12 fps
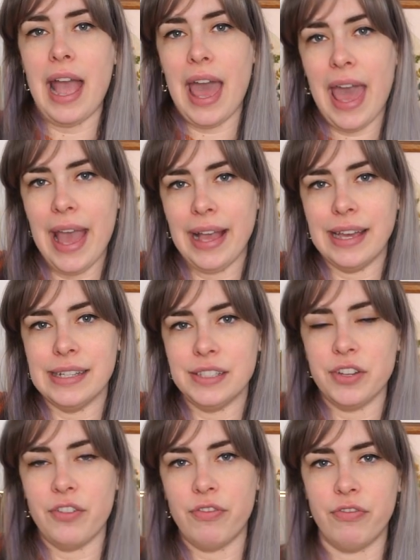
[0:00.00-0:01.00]
hang
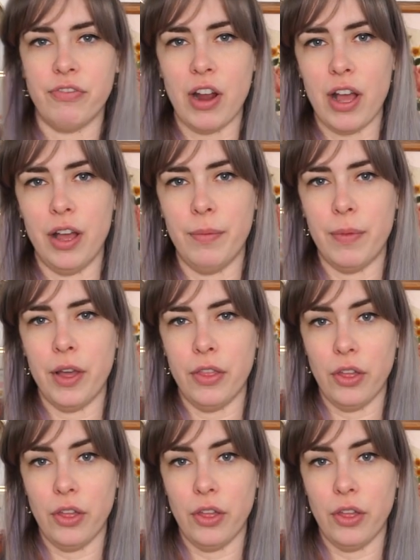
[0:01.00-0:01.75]
it from